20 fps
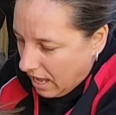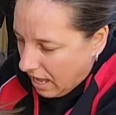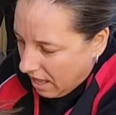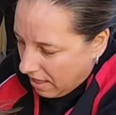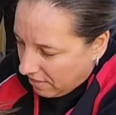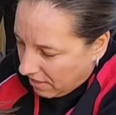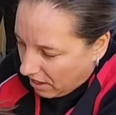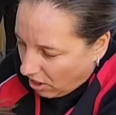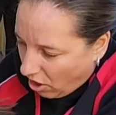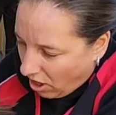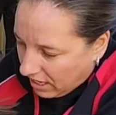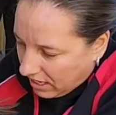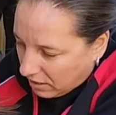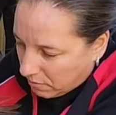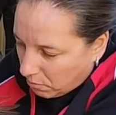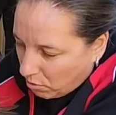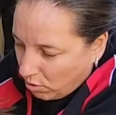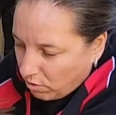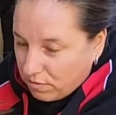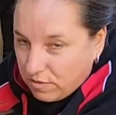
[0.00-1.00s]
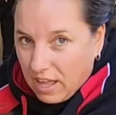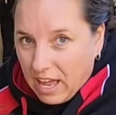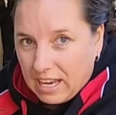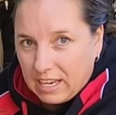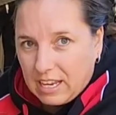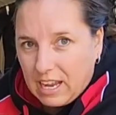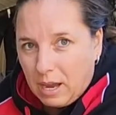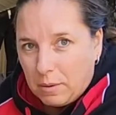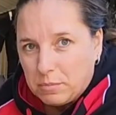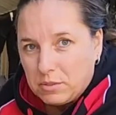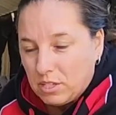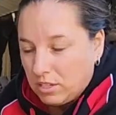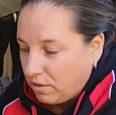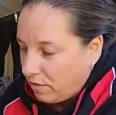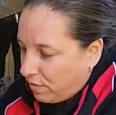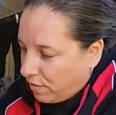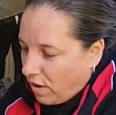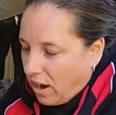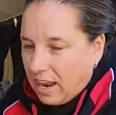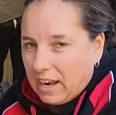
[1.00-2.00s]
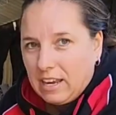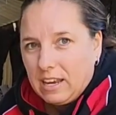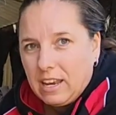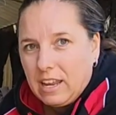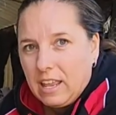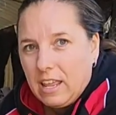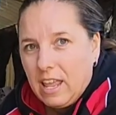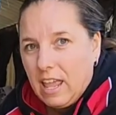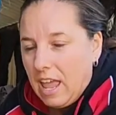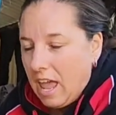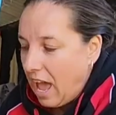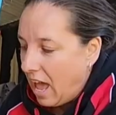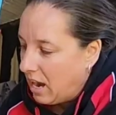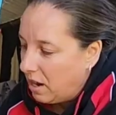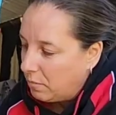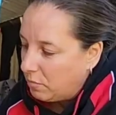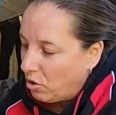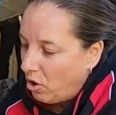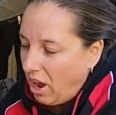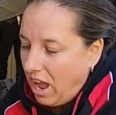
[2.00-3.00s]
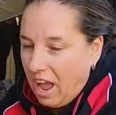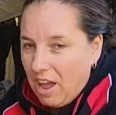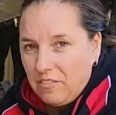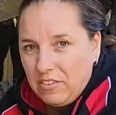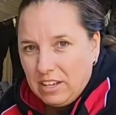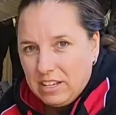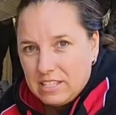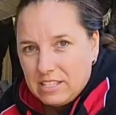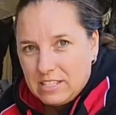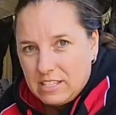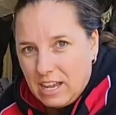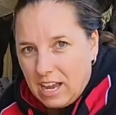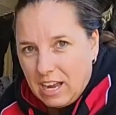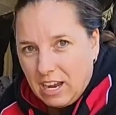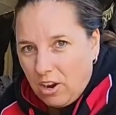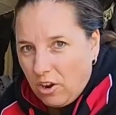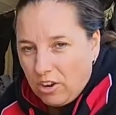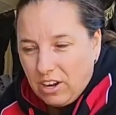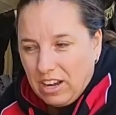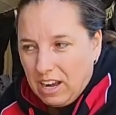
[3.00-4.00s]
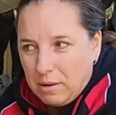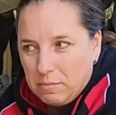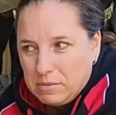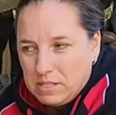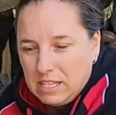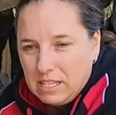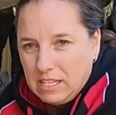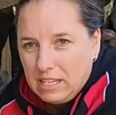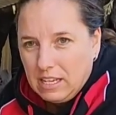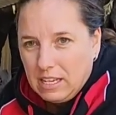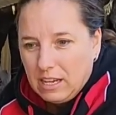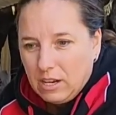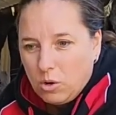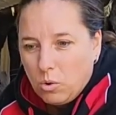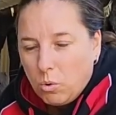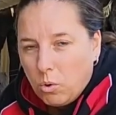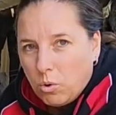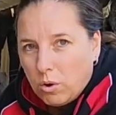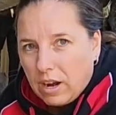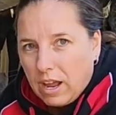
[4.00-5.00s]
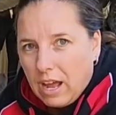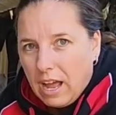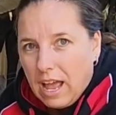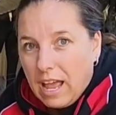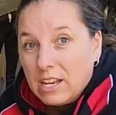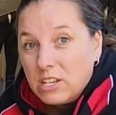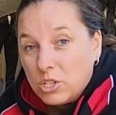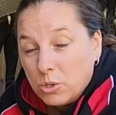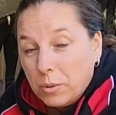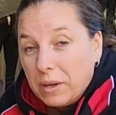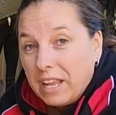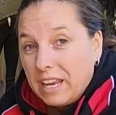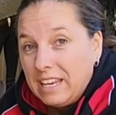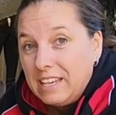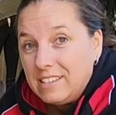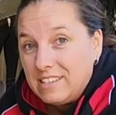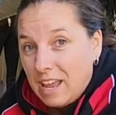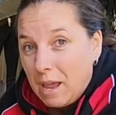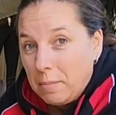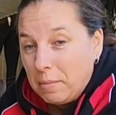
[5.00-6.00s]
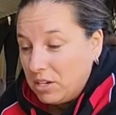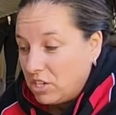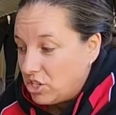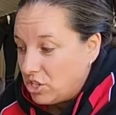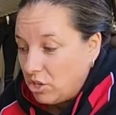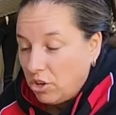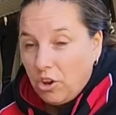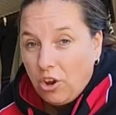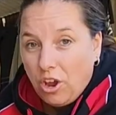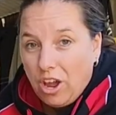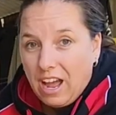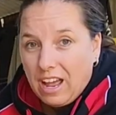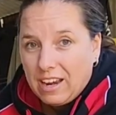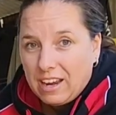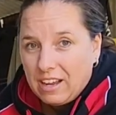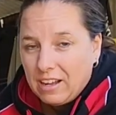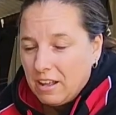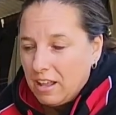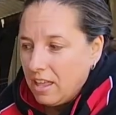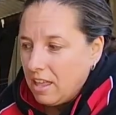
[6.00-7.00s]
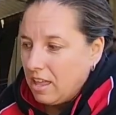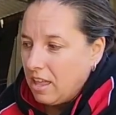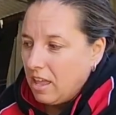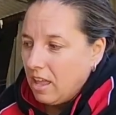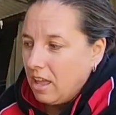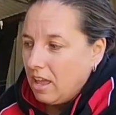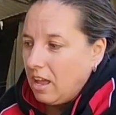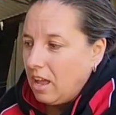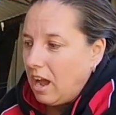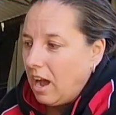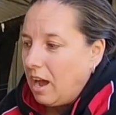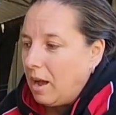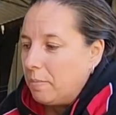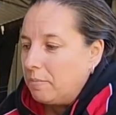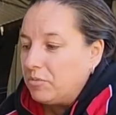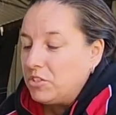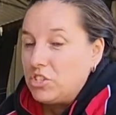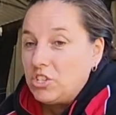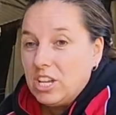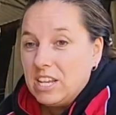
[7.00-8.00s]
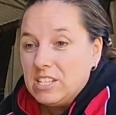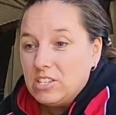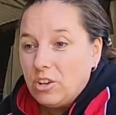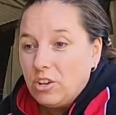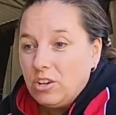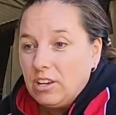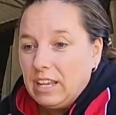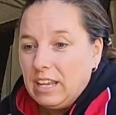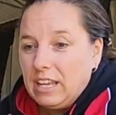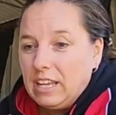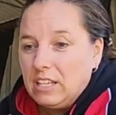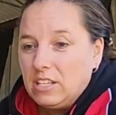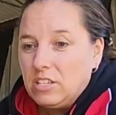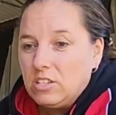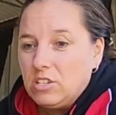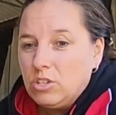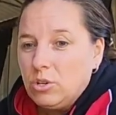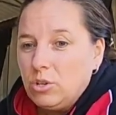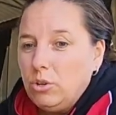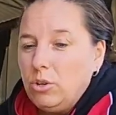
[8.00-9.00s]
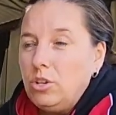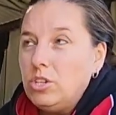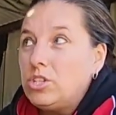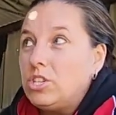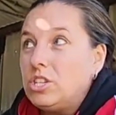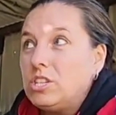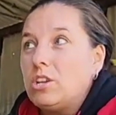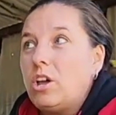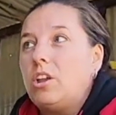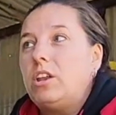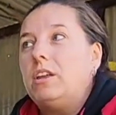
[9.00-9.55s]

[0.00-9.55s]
then I can move that cup to the front and I'm not having it suck on an empty quarter and doing any damage to her udder. She's only 2, she's only